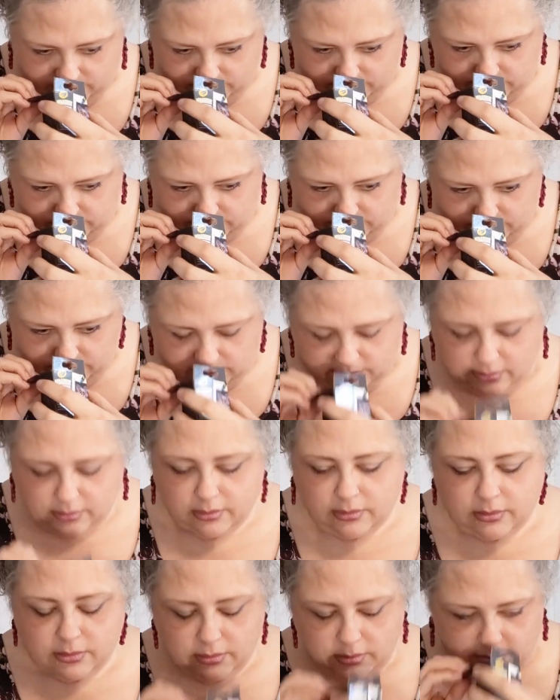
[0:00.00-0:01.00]

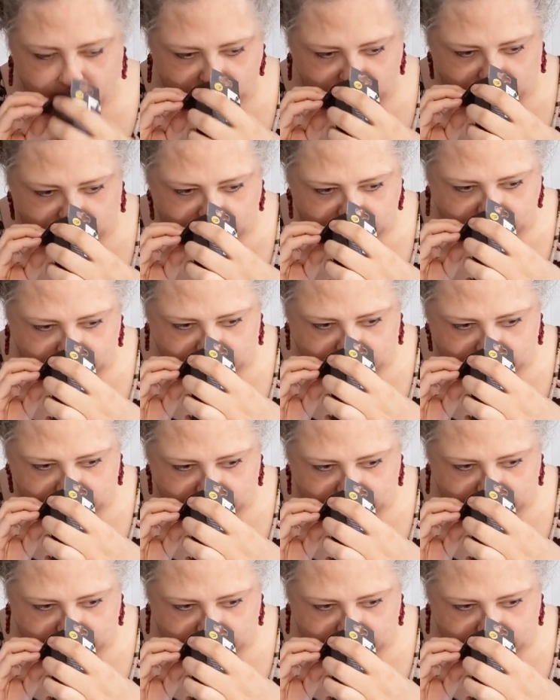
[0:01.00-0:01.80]
[no speech]